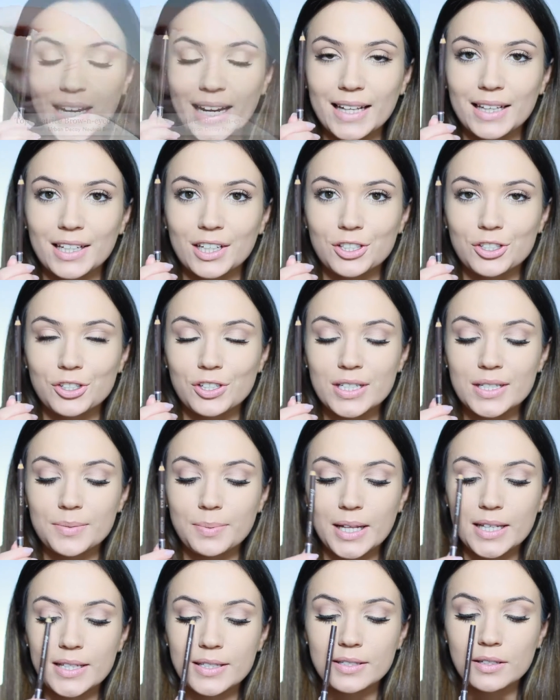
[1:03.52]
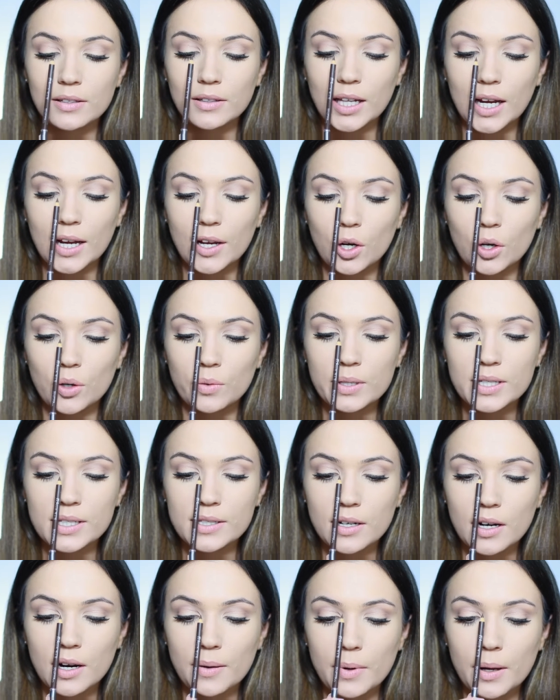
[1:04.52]
taking the Catrice pencil, I always
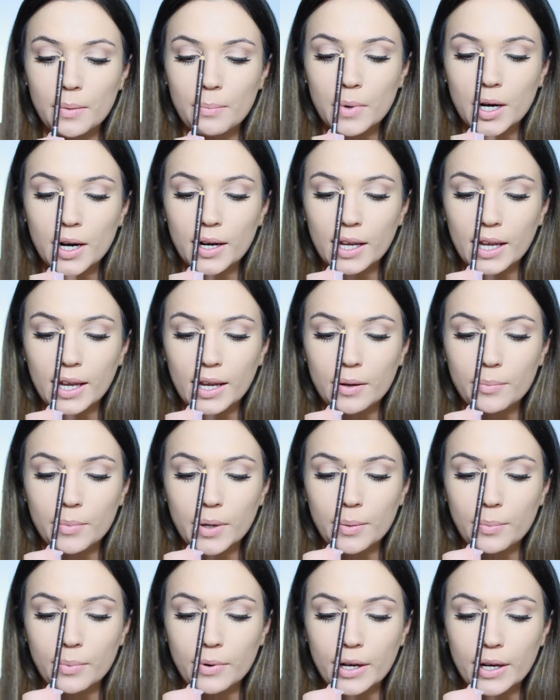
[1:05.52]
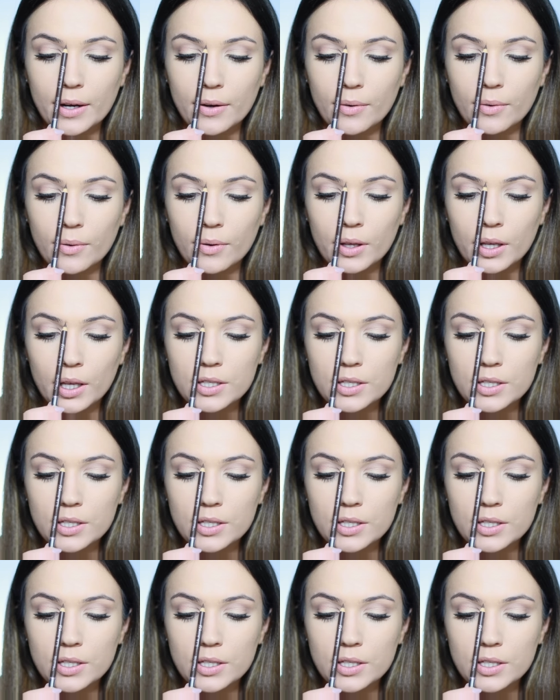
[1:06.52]
start by marking out my brow.